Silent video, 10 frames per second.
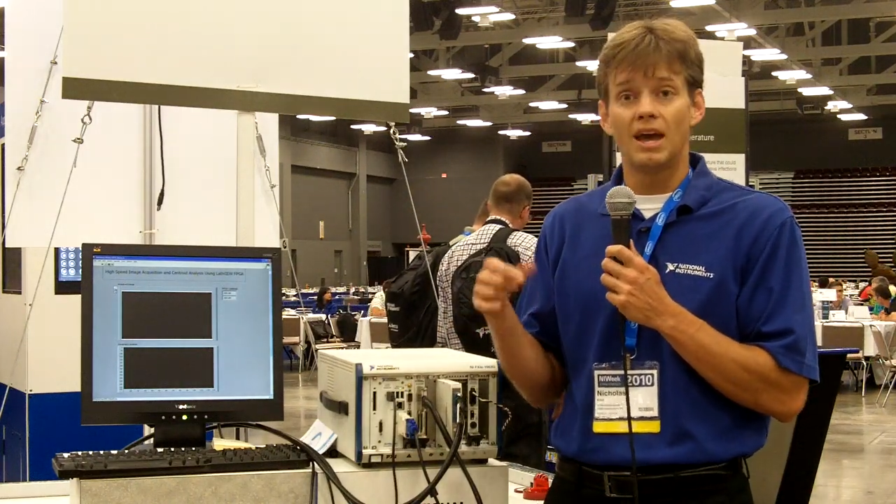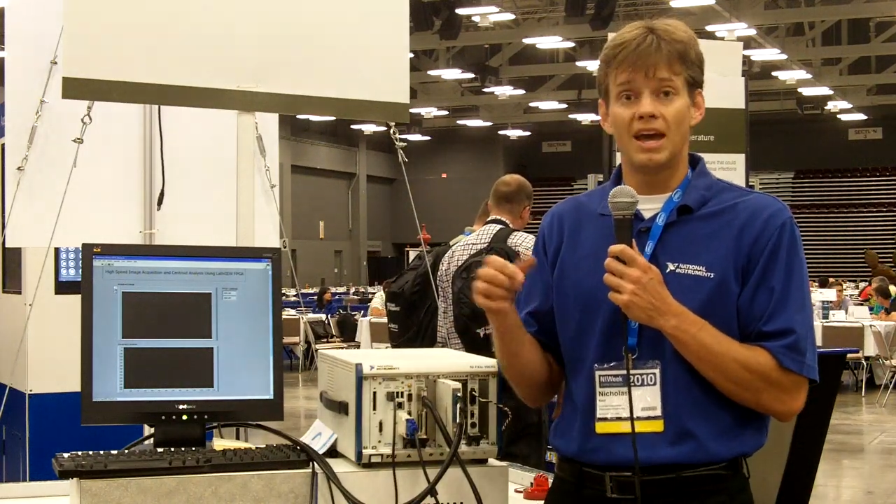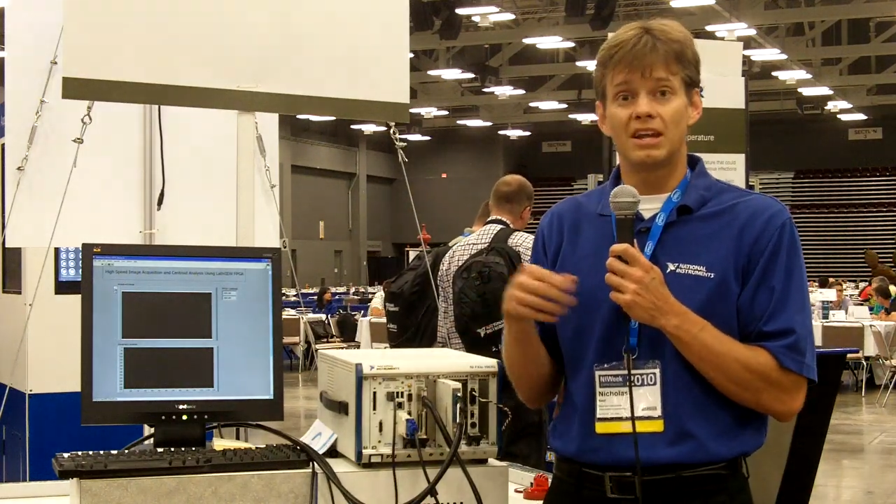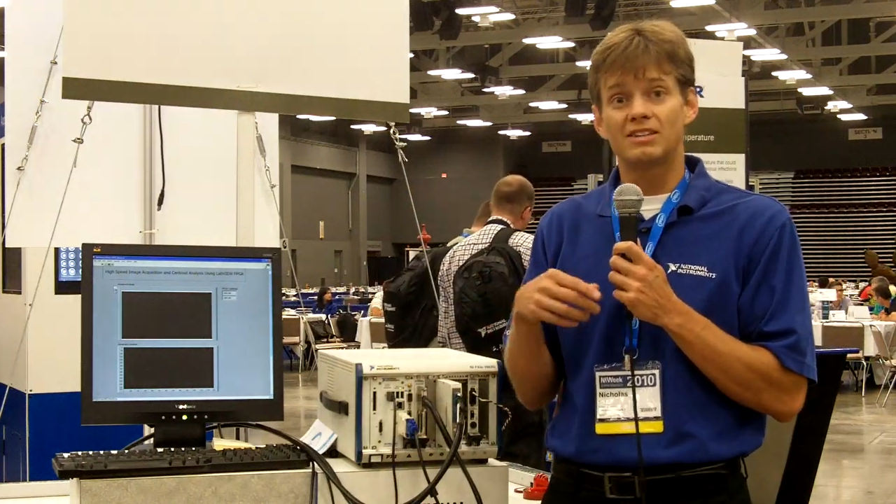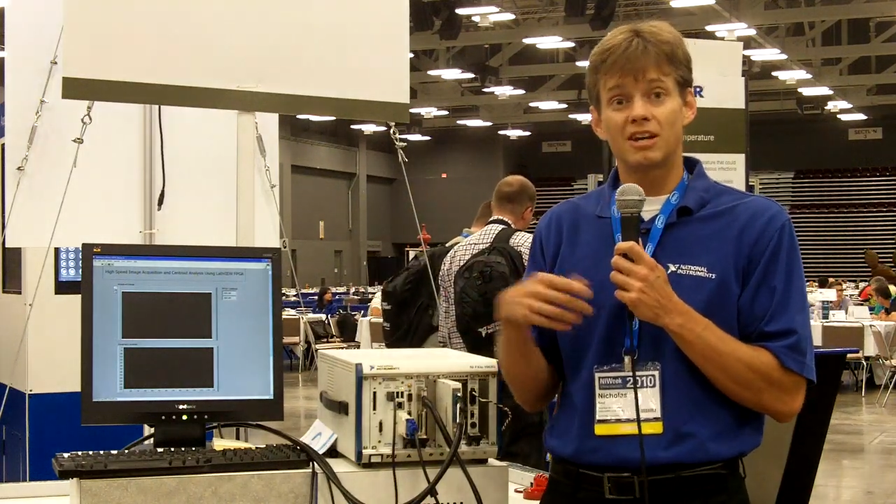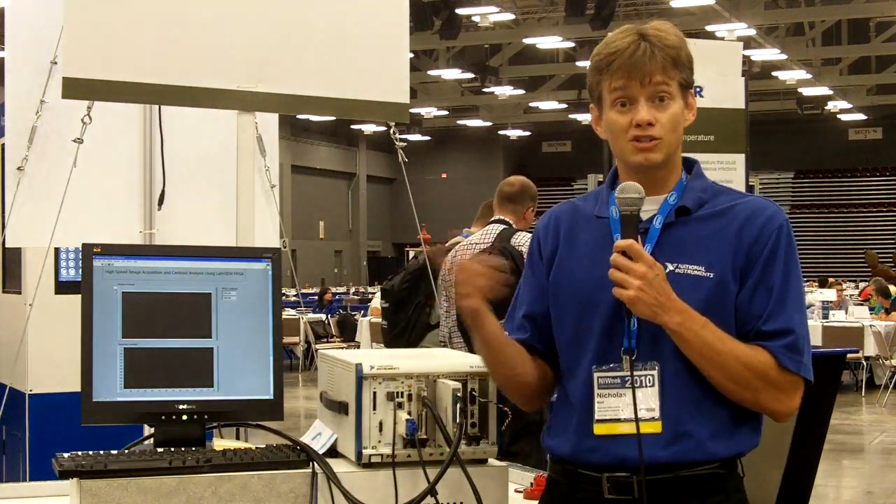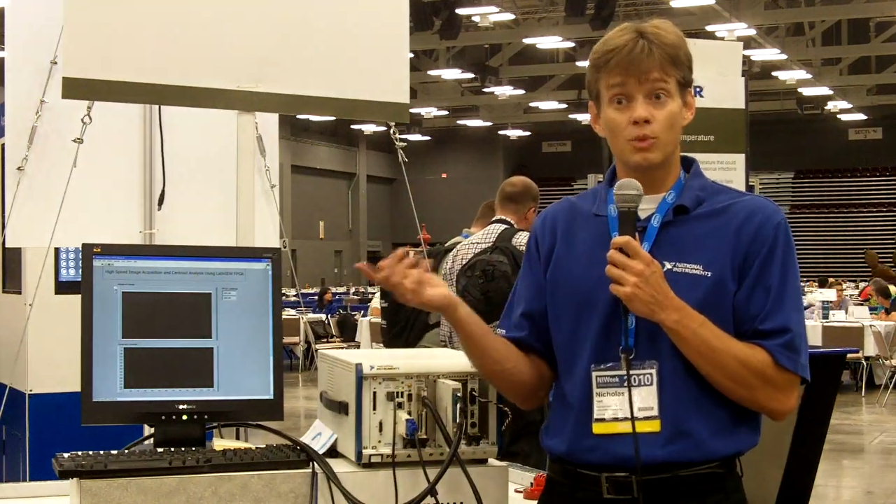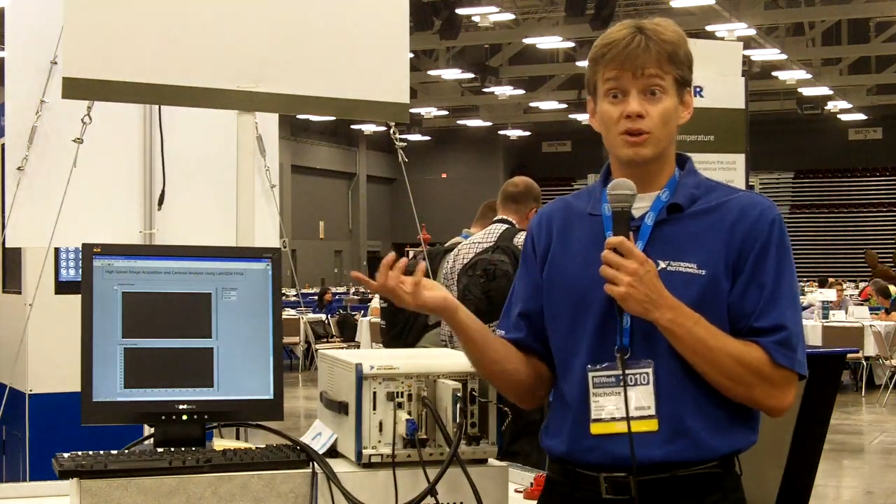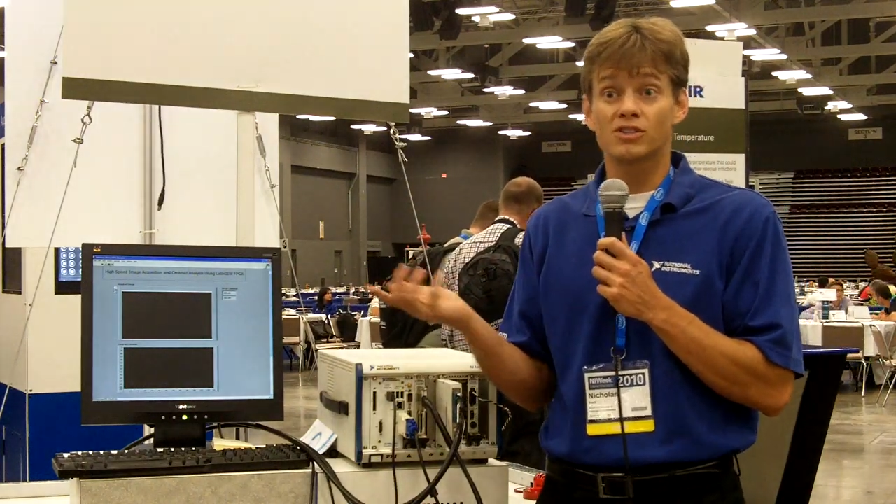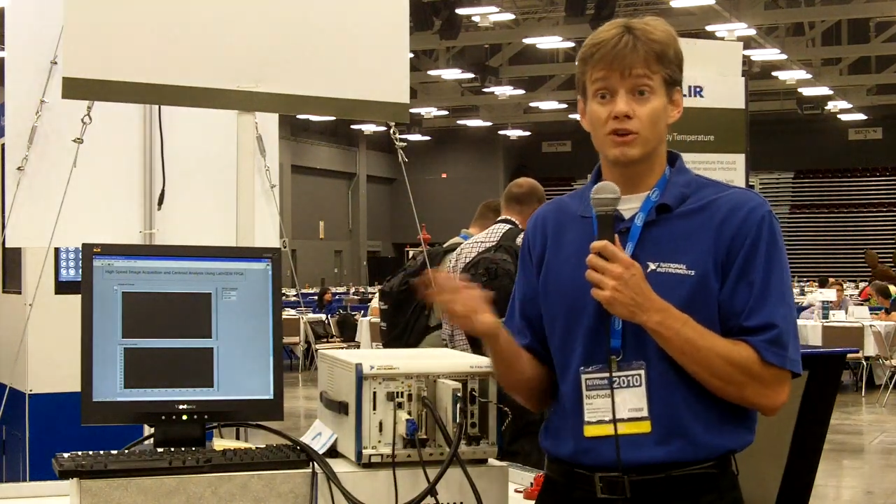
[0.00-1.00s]
and it tells
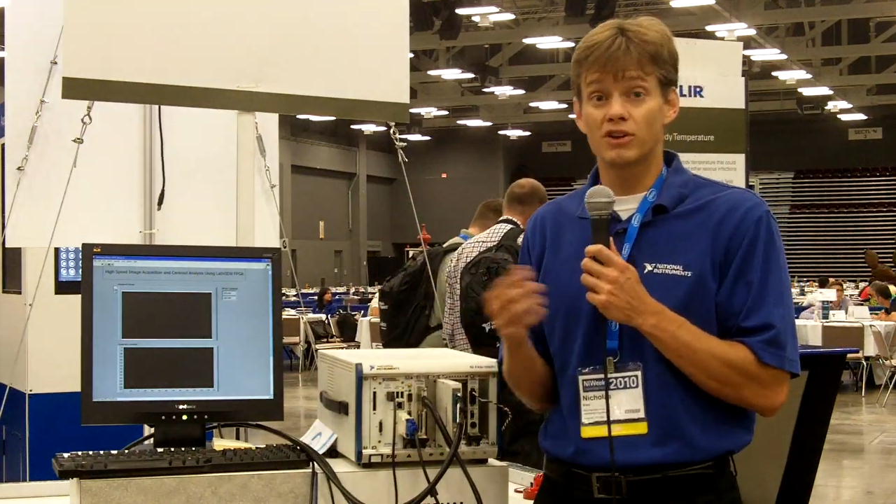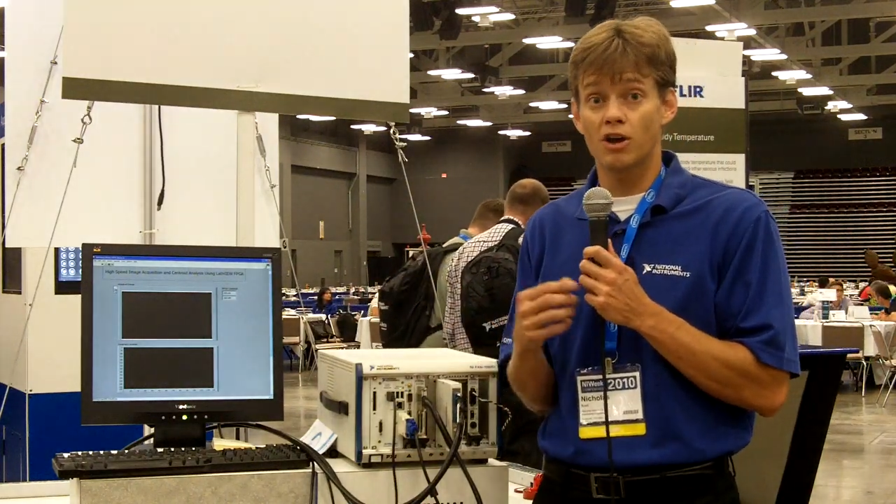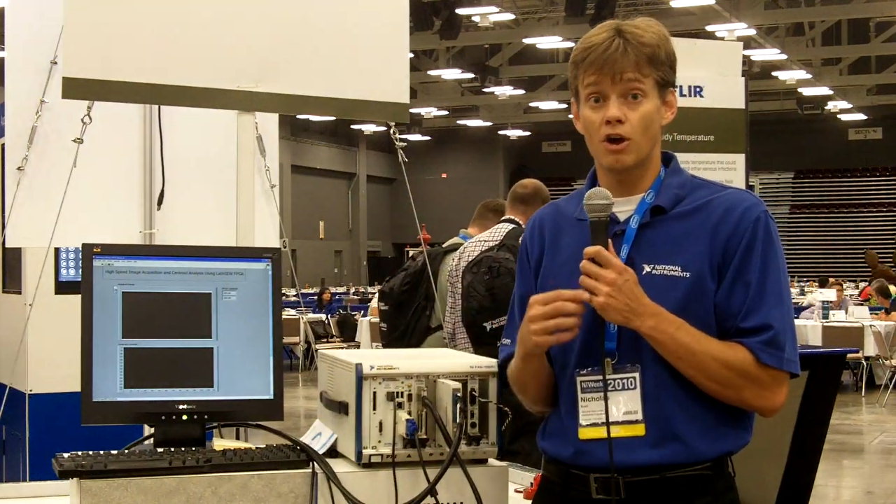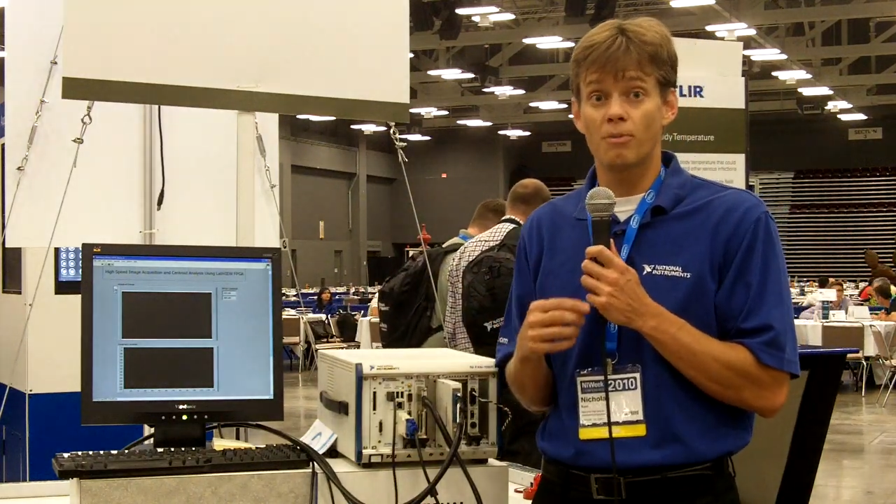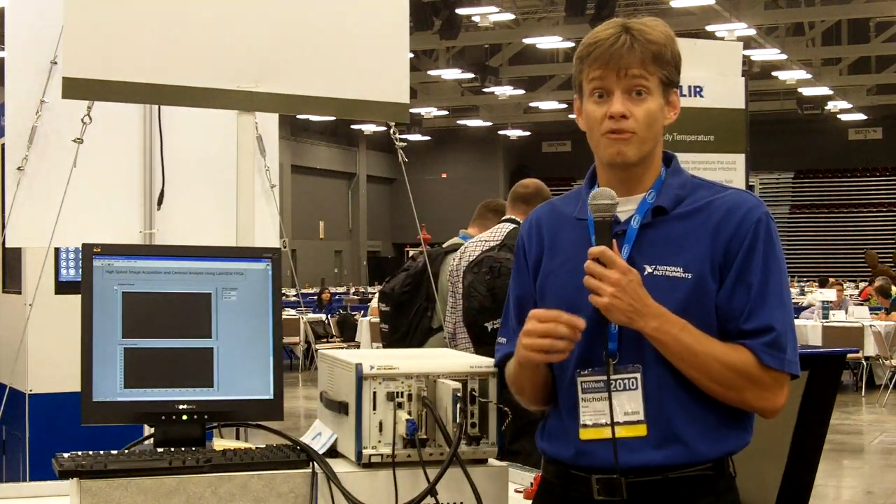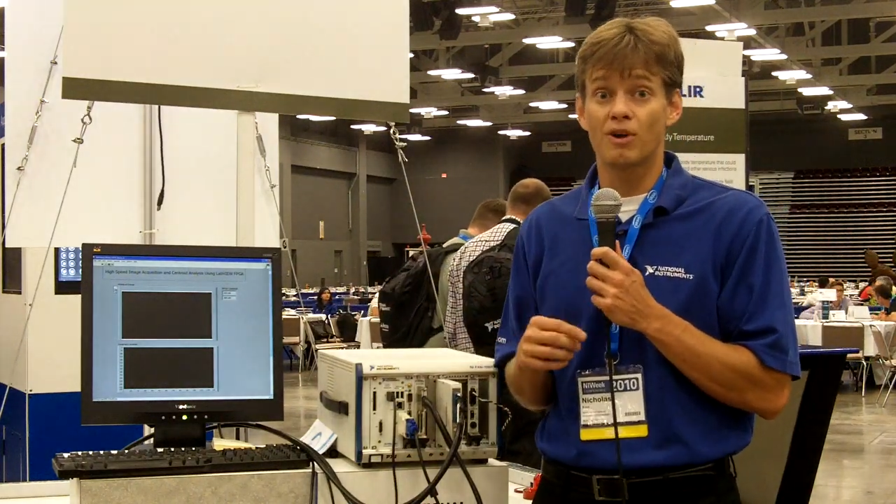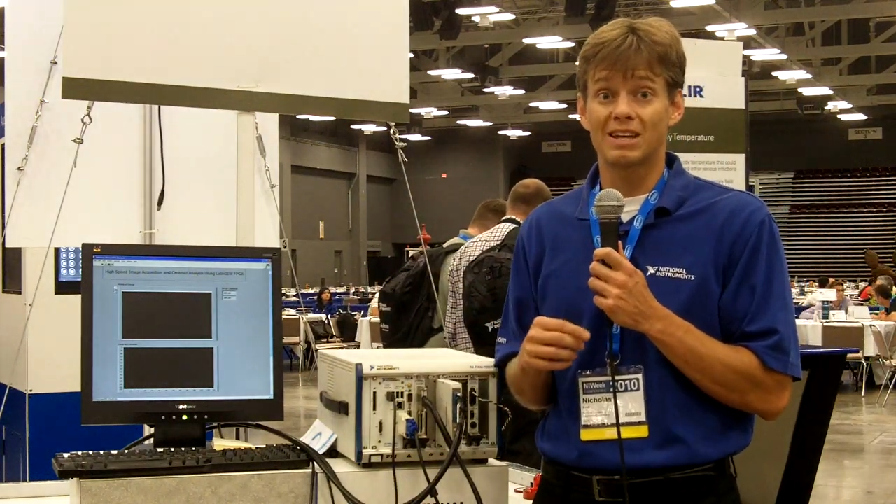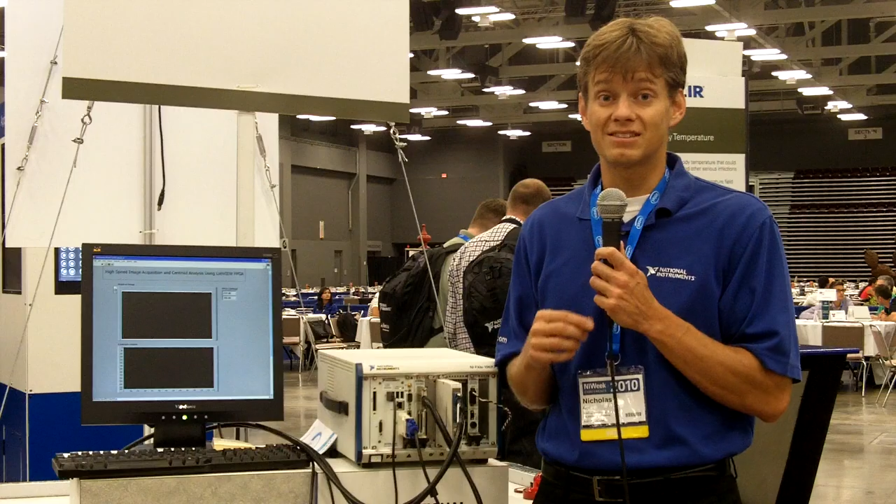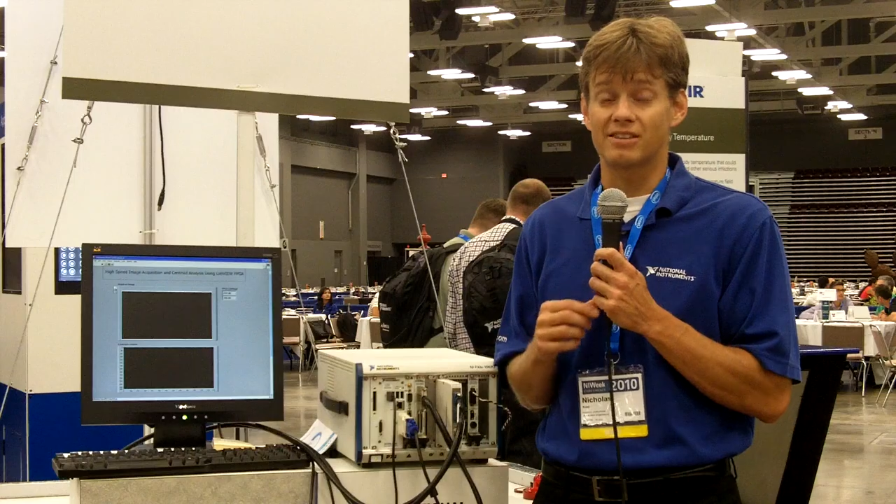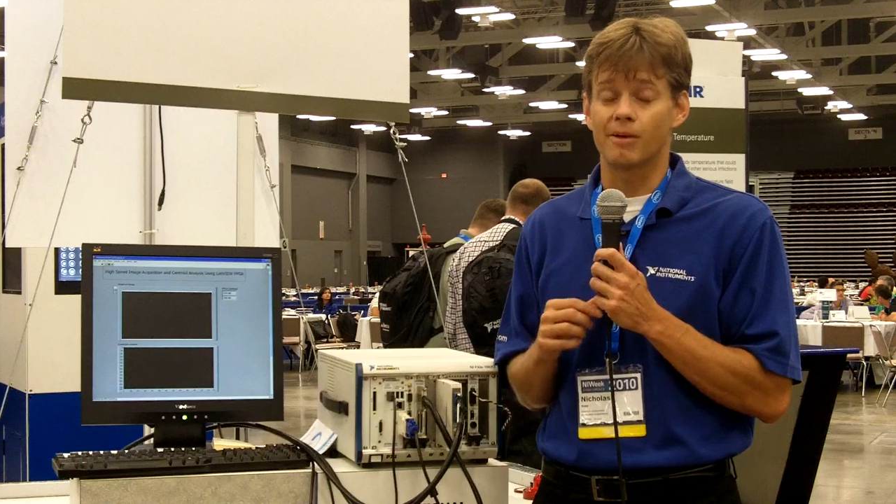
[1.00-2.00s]
you where it's going to go before
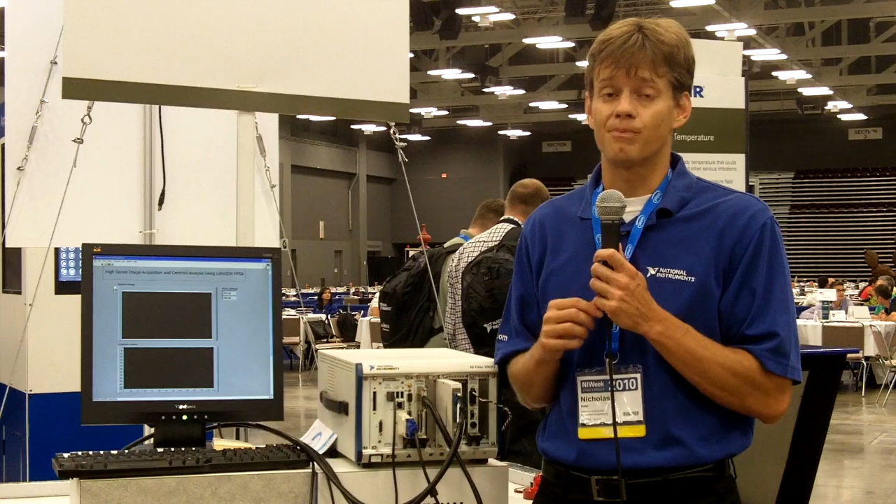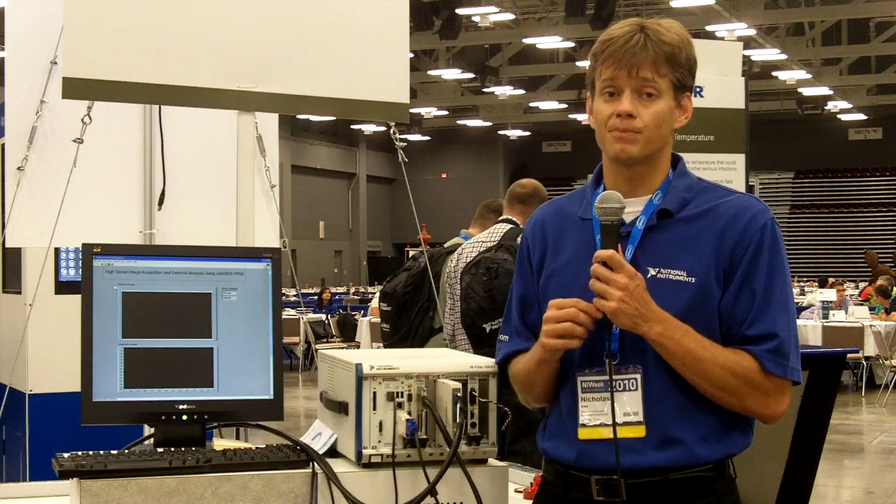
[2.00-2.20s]
it gets there.